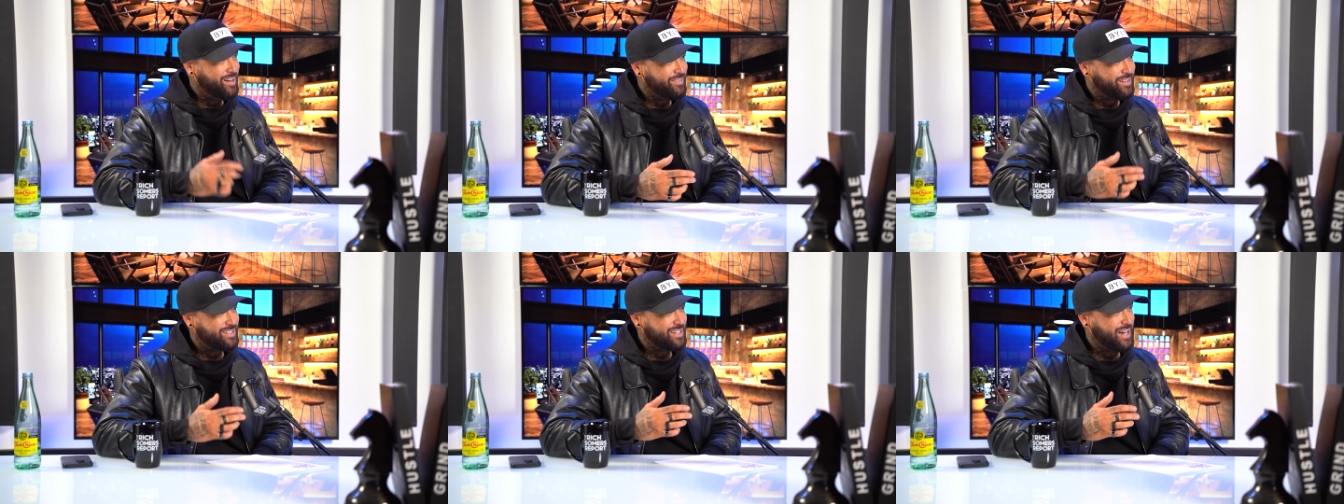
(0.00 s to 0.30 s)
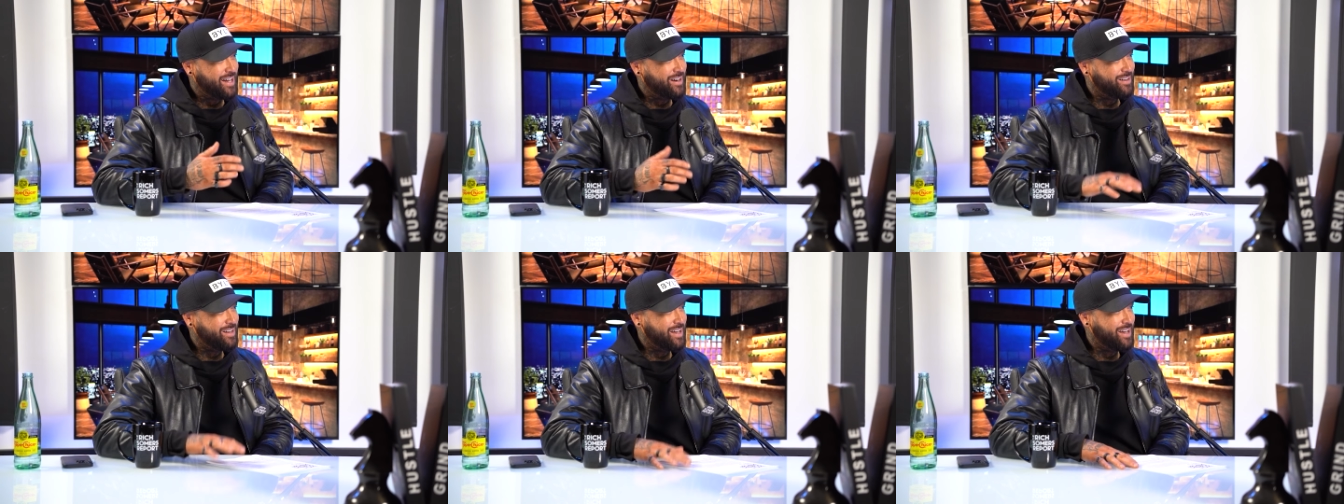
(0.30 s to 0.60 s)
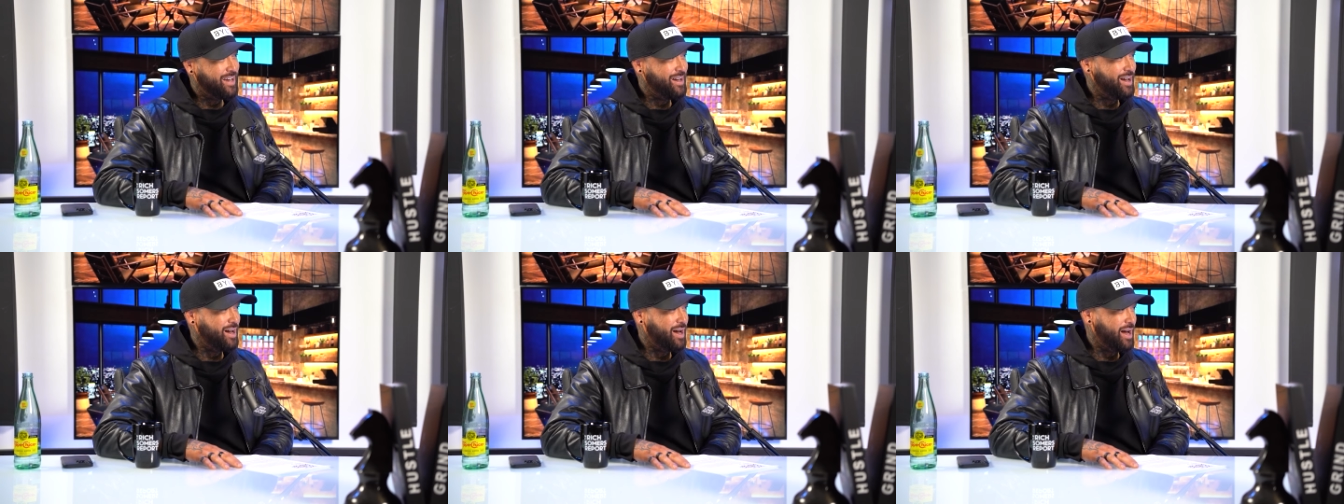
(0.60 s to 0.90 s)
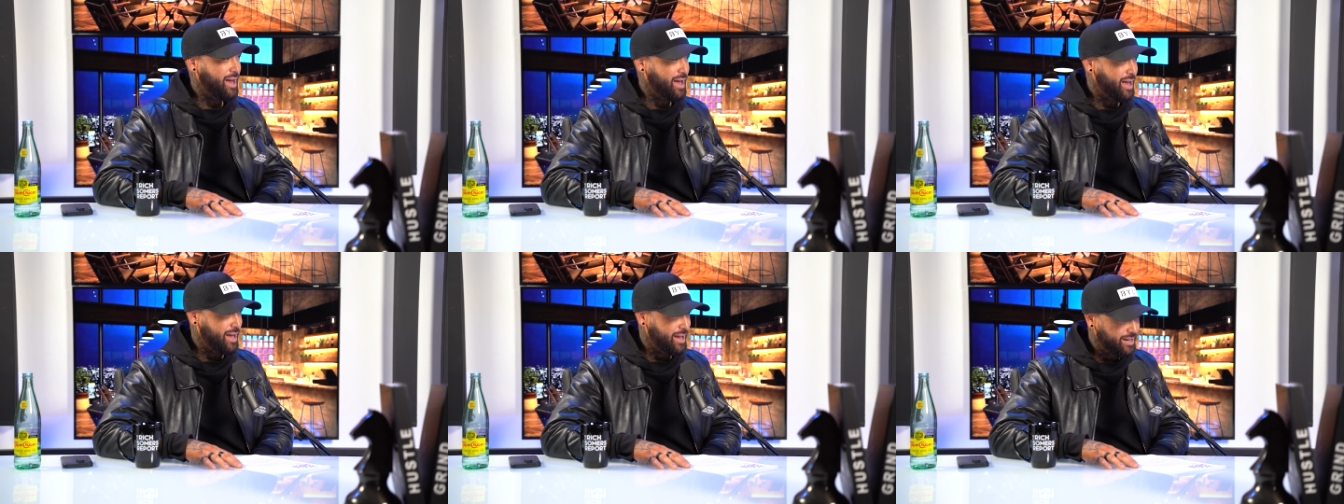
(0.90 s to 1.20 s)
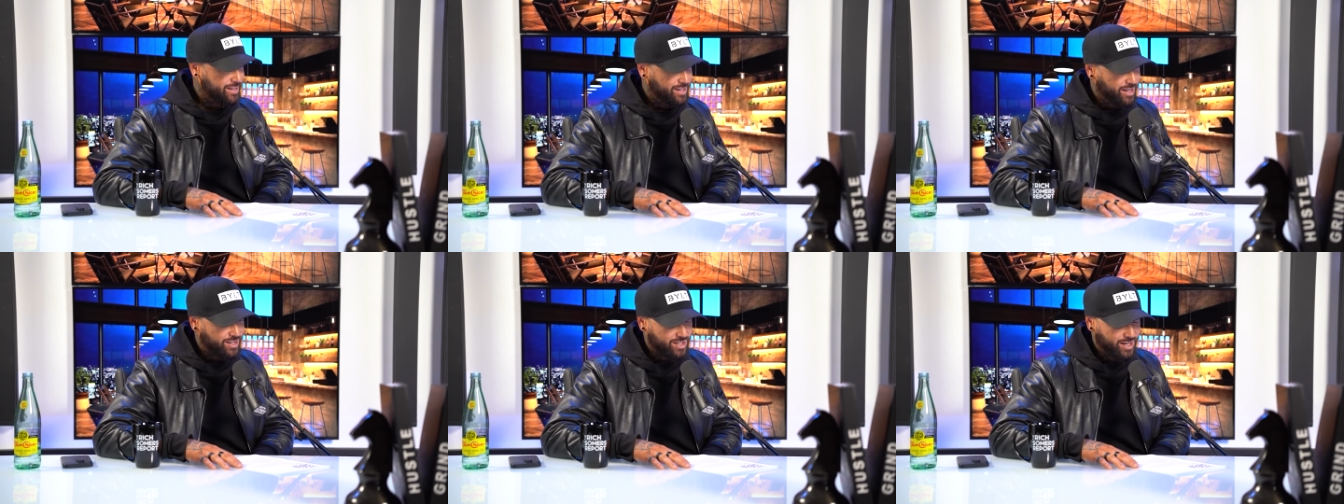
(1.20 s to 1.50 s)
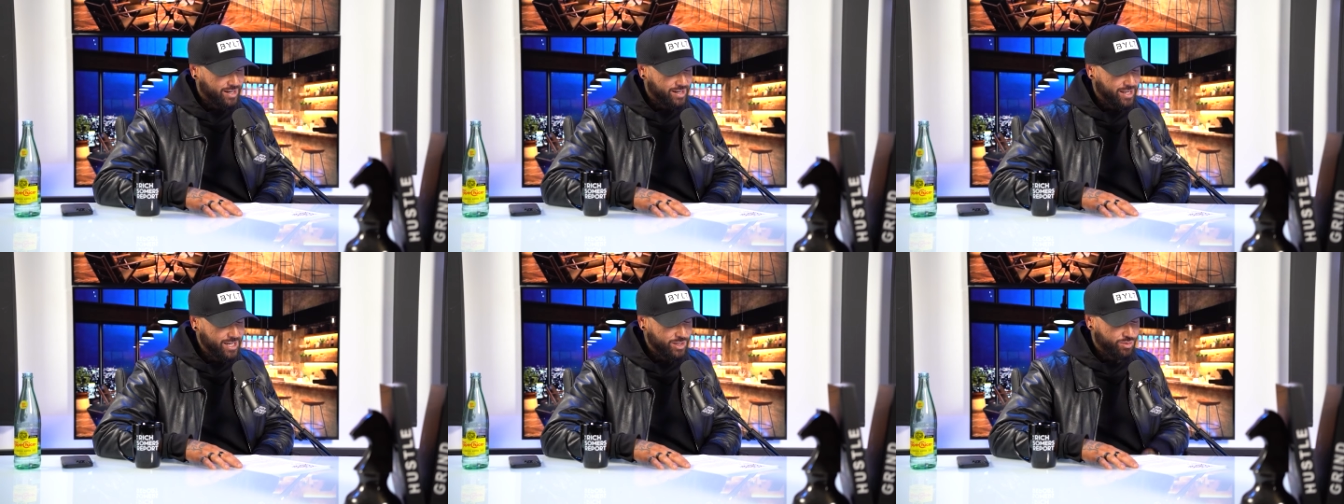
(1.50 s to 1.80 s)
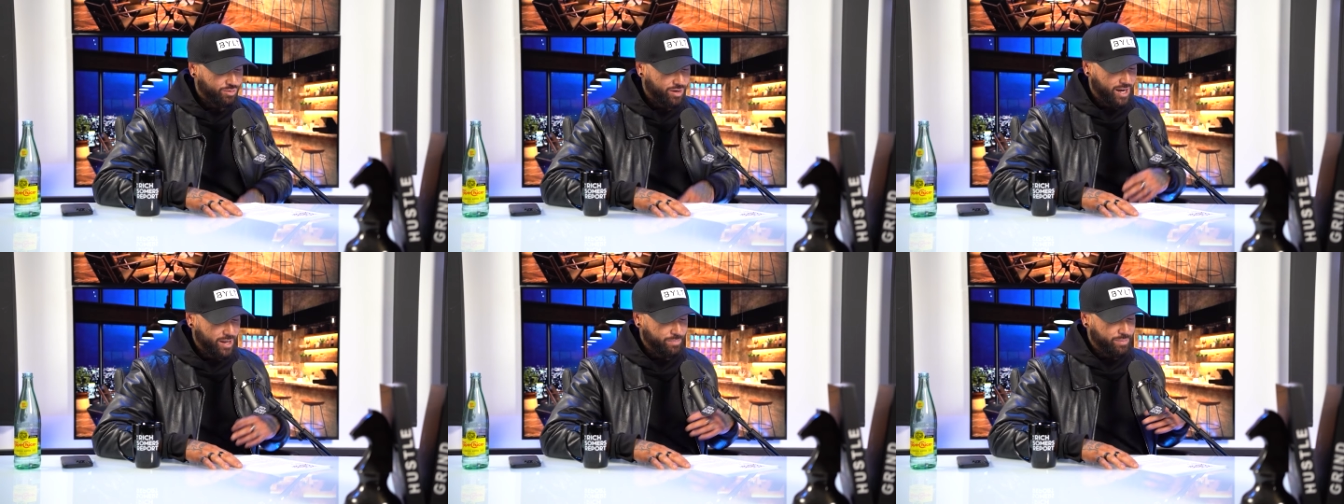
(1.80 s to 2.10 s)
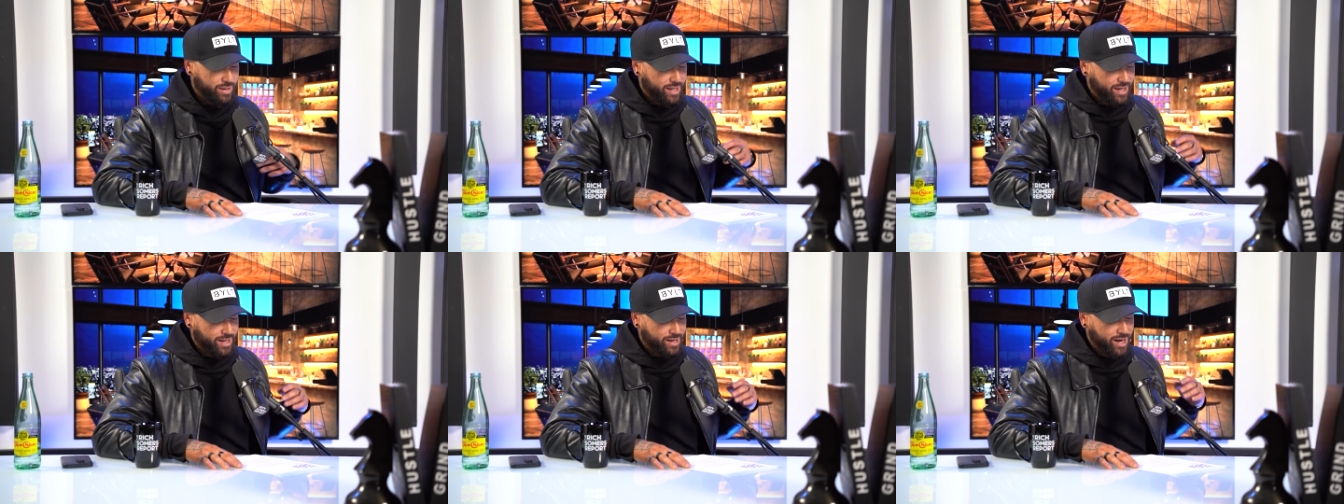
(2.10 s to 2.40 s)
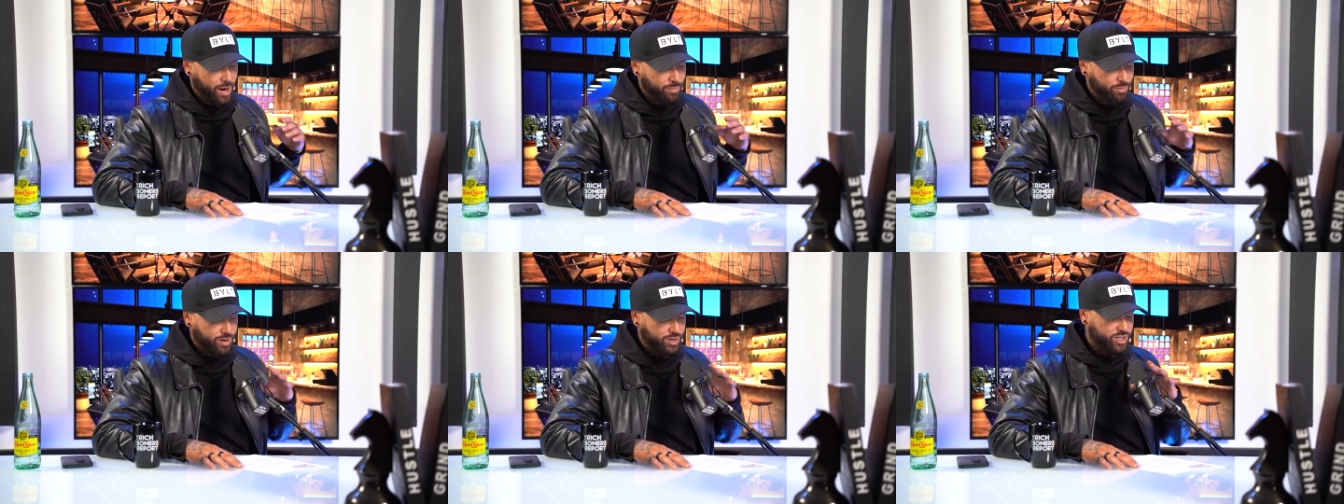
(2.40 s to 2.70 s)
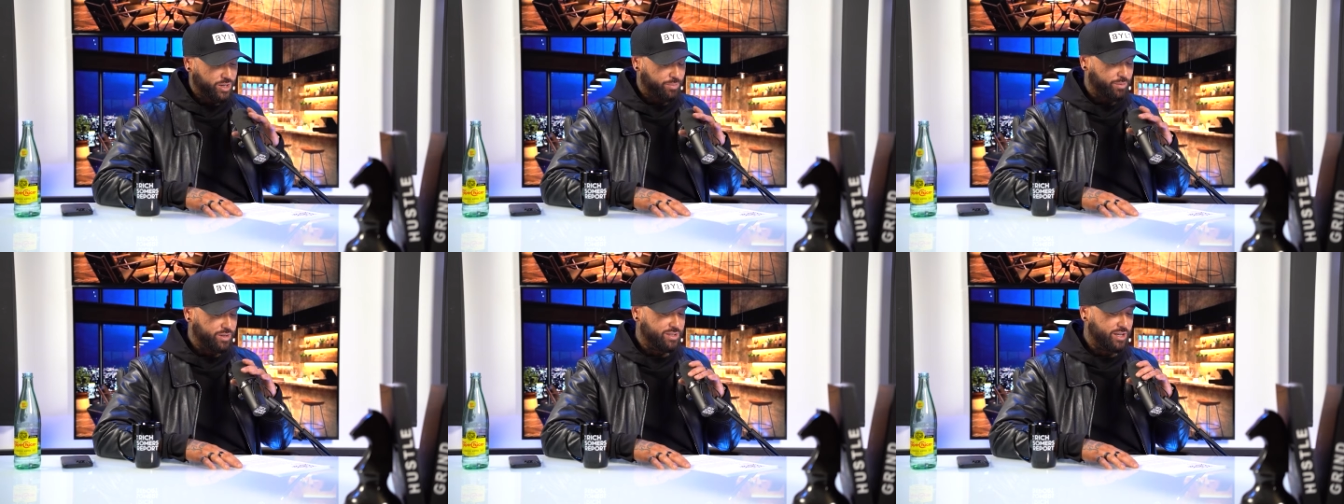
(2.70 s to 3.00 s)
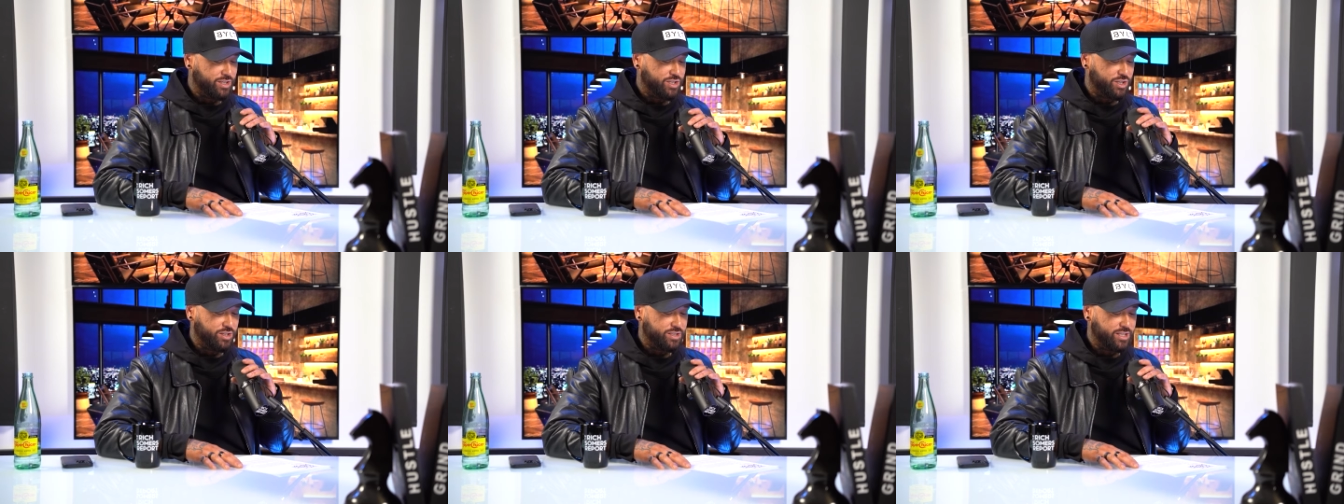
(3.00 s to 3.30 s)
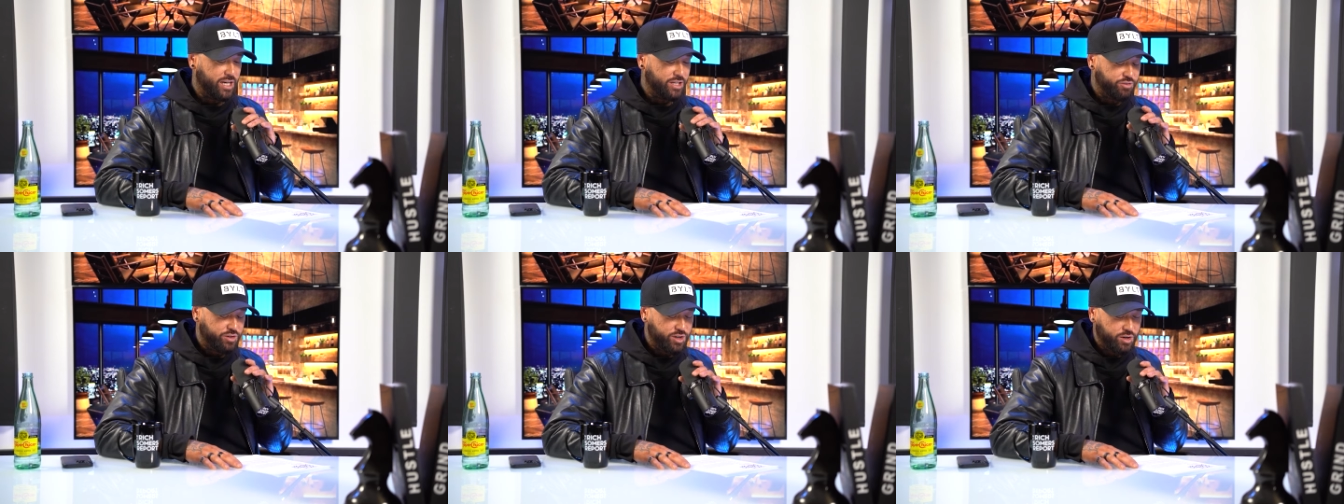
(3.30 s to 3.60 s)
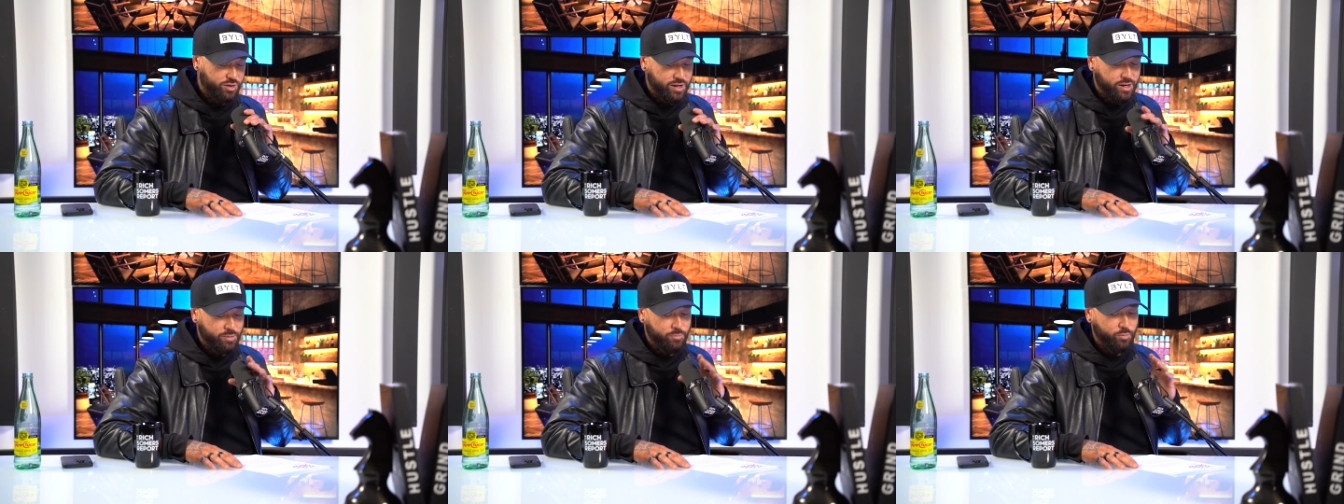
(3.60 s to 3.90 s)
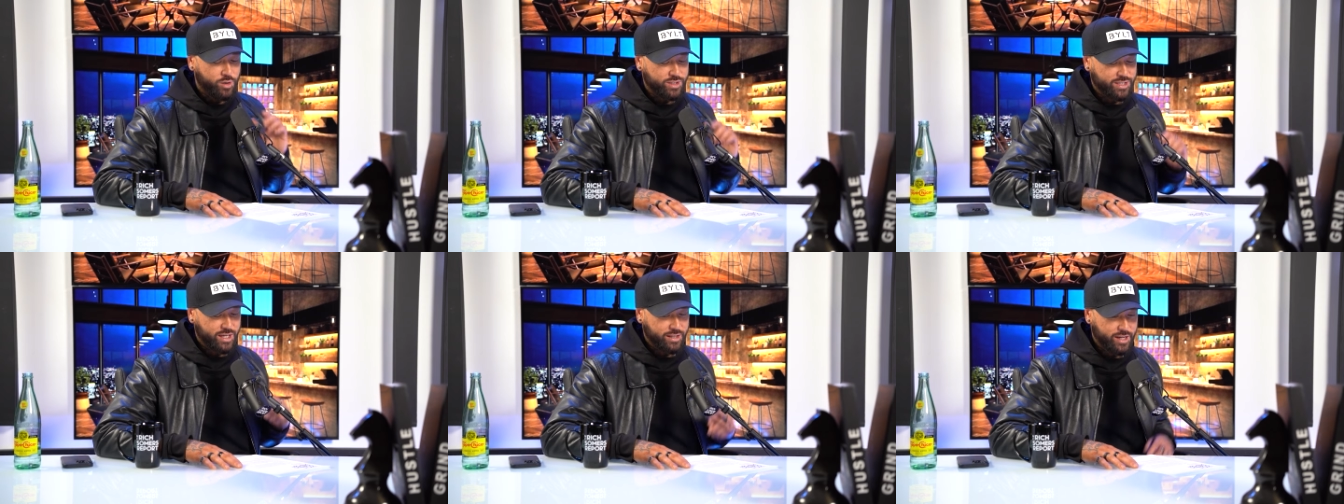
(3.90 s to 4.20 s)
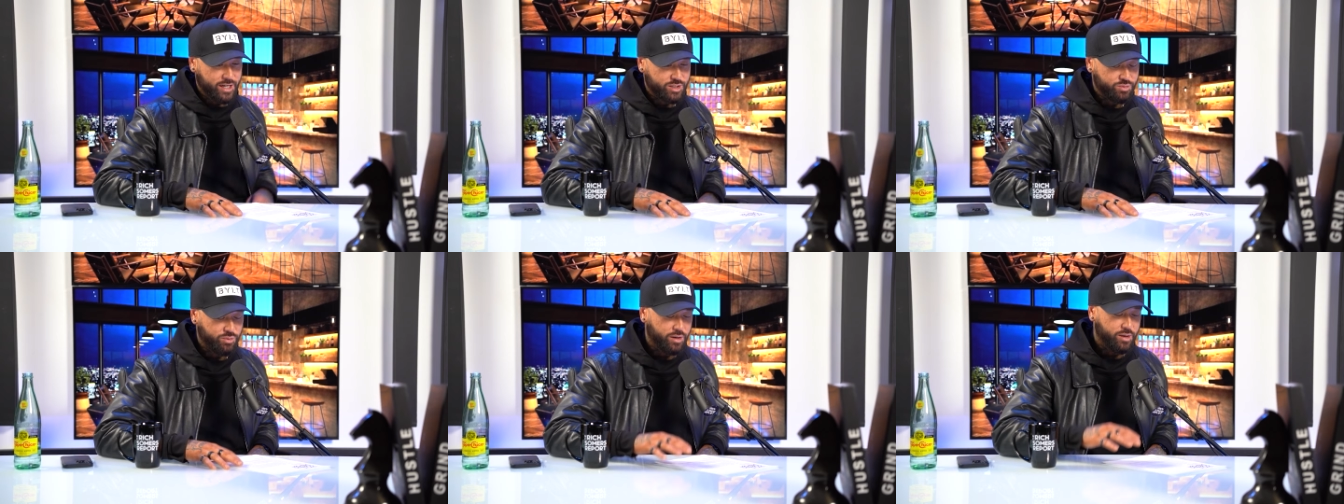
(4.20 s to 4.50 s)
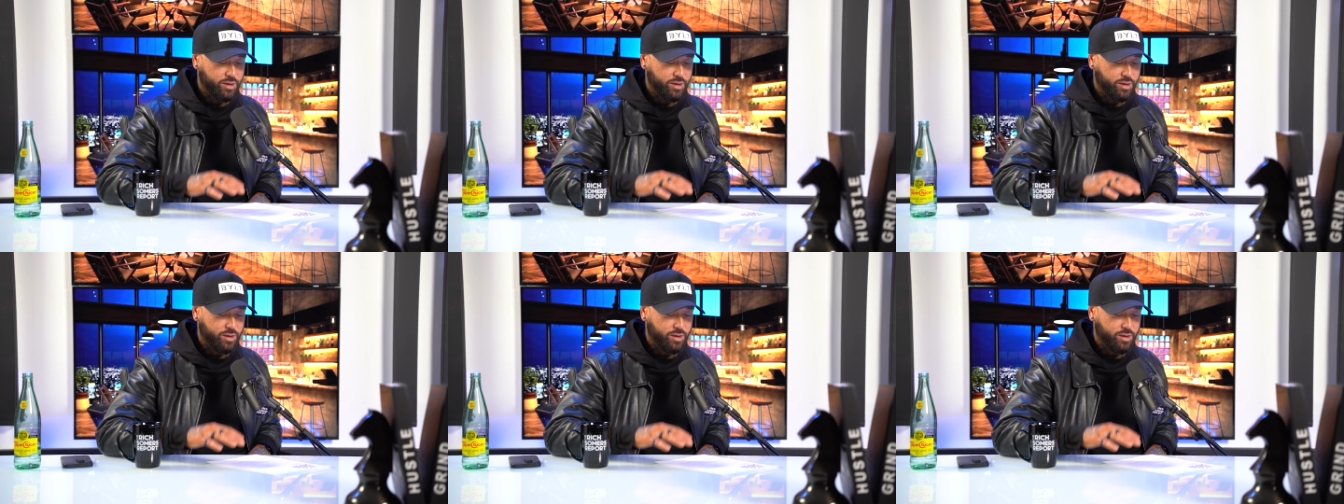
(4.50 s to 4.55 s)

of the Saturday edition. He's Ryan Magin. I'm Rich Somers. Listeners, thanks for tuning in. We'll see you in the next